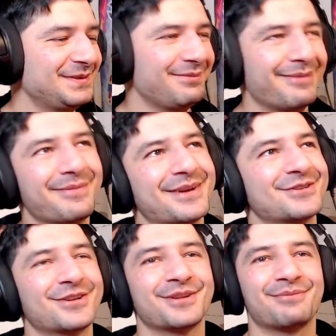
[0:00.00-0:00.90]
My man's
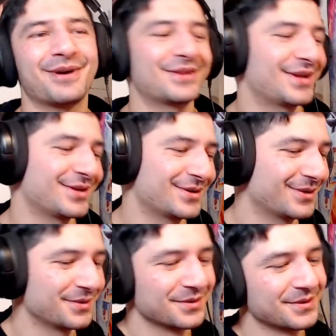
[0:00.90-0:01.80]
all about that, you know.
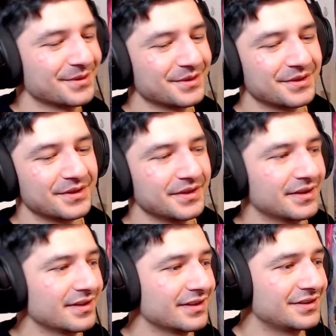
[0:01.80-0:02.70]

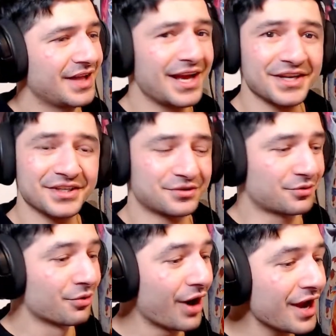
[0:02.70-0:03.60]
That is
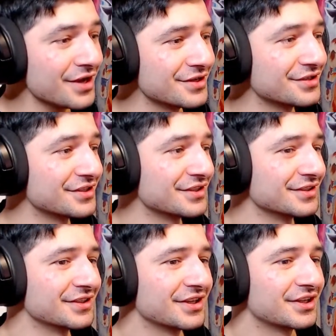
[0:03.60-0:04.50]
crazy.